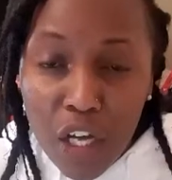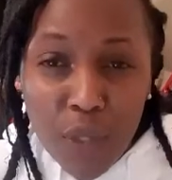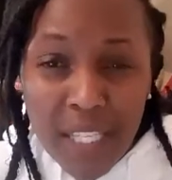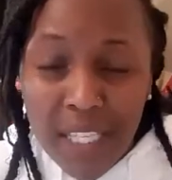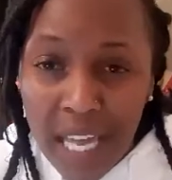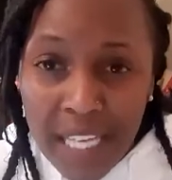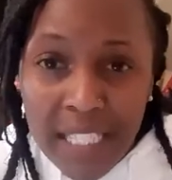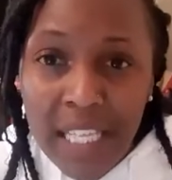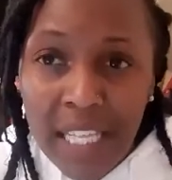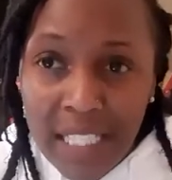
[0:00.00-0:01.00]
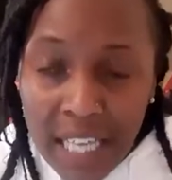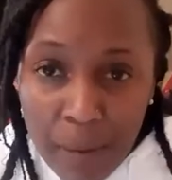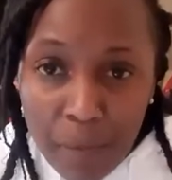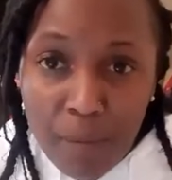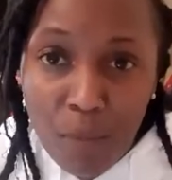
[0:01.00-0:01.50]
So I see that
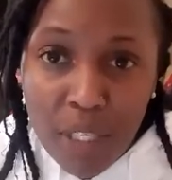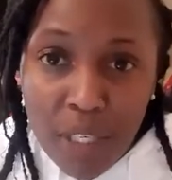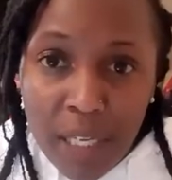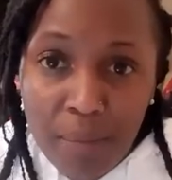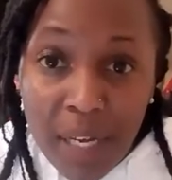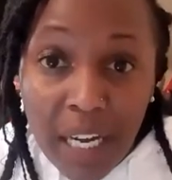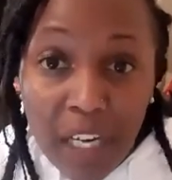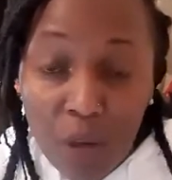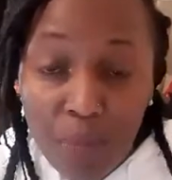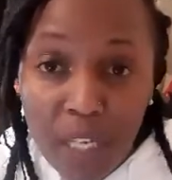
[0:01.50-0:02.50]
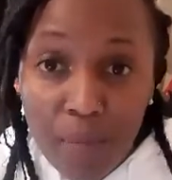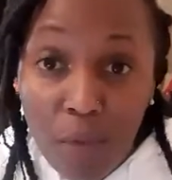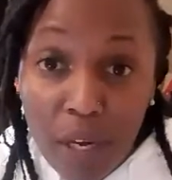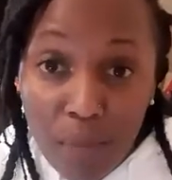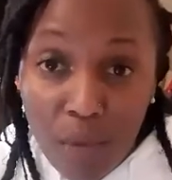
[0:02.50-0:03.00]
hybrid model being adopted
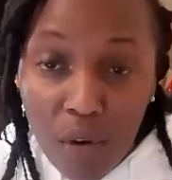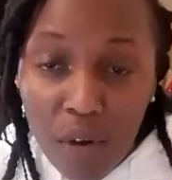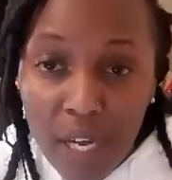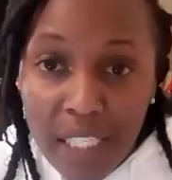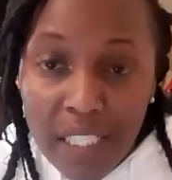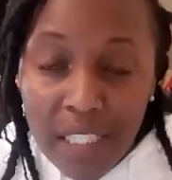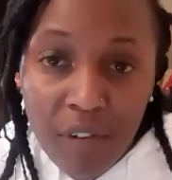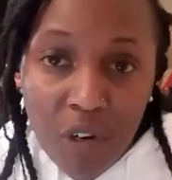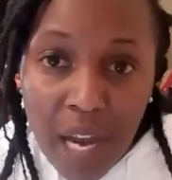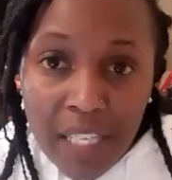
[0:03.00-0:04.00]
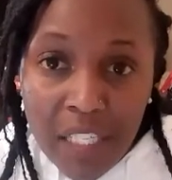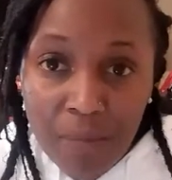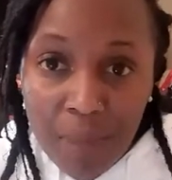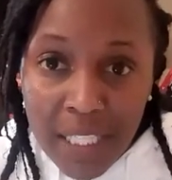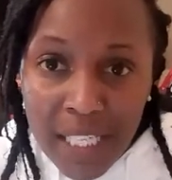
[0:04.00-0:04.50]
more and more in several other
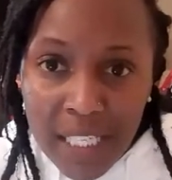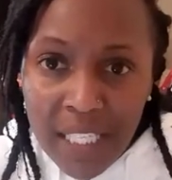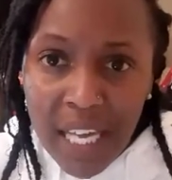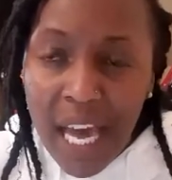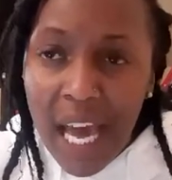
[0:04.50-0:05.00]
spaces.